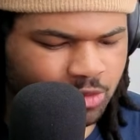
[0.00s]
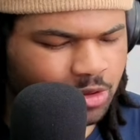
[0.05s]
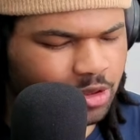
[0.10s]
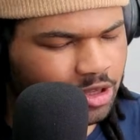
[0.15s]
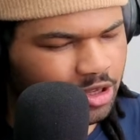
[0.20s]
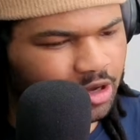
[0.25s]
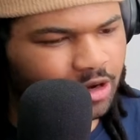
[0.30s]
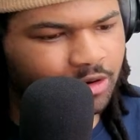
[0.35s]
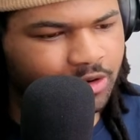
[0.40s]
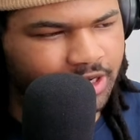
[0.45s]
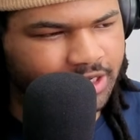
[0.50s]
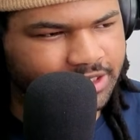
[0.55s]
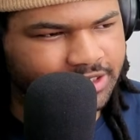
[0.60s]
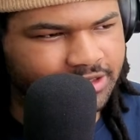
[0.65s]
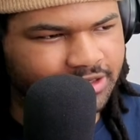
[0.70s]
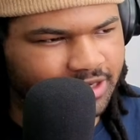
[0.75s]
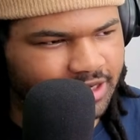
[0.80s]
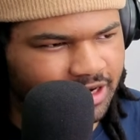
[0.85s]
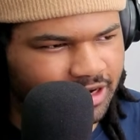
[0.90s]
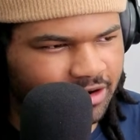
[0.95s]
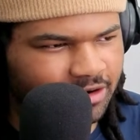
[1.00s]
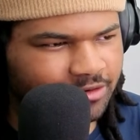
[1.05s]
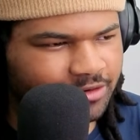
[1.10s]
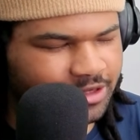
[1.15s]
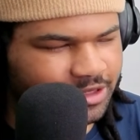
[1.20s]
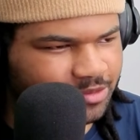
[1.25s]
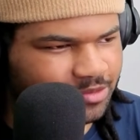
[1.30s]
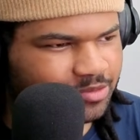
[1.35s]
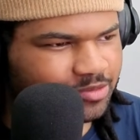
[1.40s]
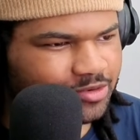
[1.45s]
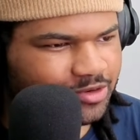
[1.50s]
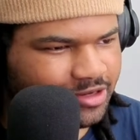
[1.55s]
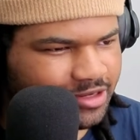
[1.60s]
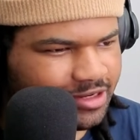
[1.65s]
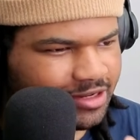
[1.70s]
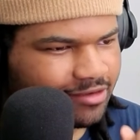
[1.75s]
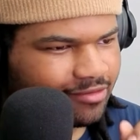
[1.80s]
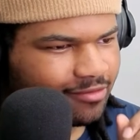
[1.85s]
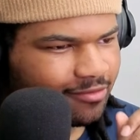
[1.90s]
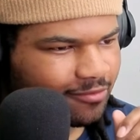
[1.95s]
Okay, so yeah, already pretty
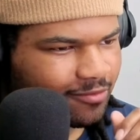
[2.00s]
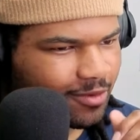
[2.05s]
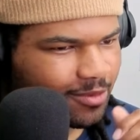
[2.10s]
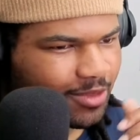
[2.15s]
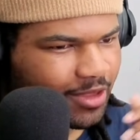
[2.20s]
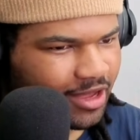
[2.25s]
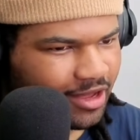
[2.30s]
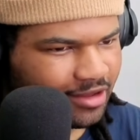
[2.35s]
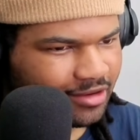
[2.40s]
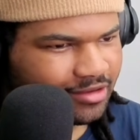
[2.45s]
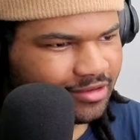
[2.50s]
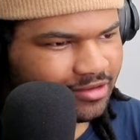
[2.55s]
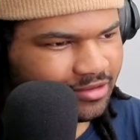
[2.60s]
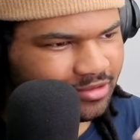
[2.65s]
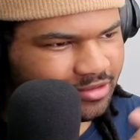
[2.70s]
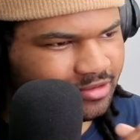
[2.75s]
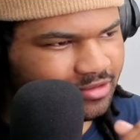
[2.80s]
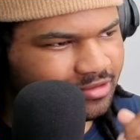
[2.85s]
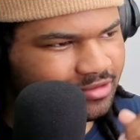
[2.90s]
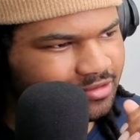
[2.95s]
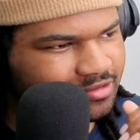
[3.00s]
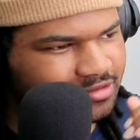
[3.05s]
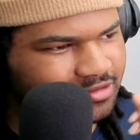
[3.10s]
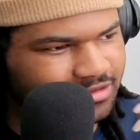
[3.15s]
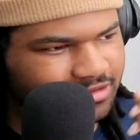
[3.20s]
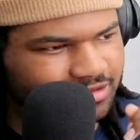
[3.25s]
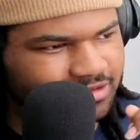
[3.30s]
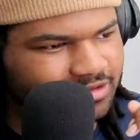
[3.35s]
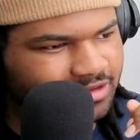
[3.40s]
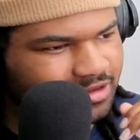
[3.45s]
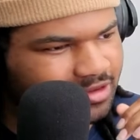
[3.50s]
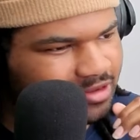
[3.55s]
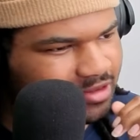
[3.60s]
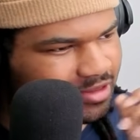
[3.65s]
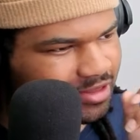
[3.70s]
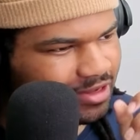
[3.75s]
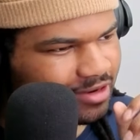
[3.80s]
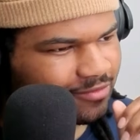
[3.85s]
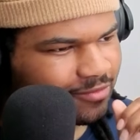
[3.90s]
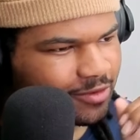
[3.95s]
different from that
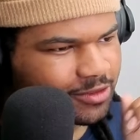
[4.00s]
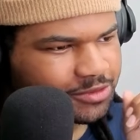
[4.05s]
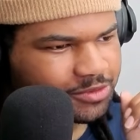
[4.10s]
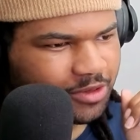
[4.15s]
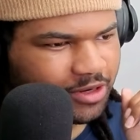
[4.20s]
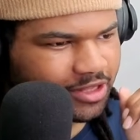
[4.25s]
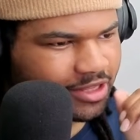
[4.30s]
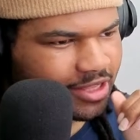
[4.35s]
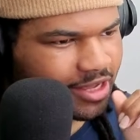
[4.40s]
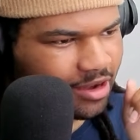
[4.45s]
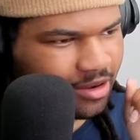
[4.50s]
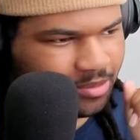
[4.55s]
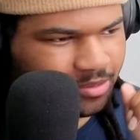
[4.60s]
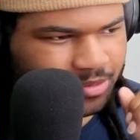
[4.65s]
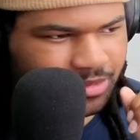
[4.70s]
kind of first part of the album.